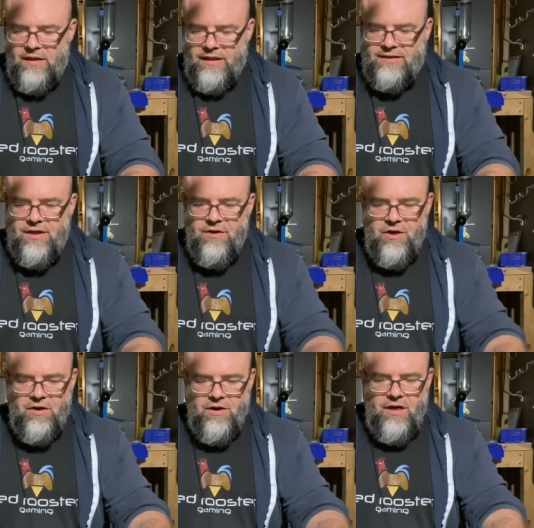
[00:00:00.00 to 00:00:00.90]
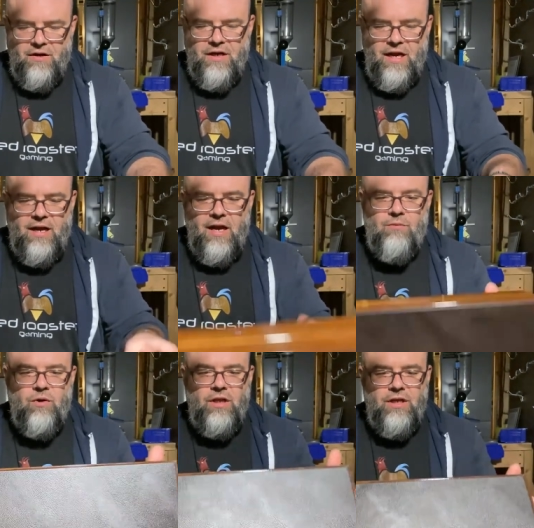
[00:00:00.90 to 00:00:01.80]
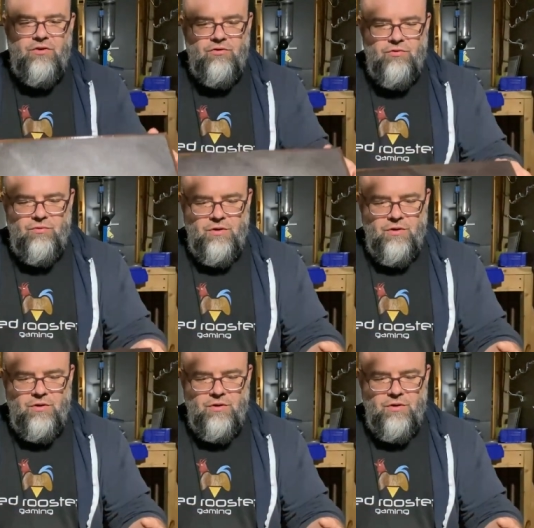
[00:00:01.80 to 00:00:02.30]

exterior here, and I, I really do,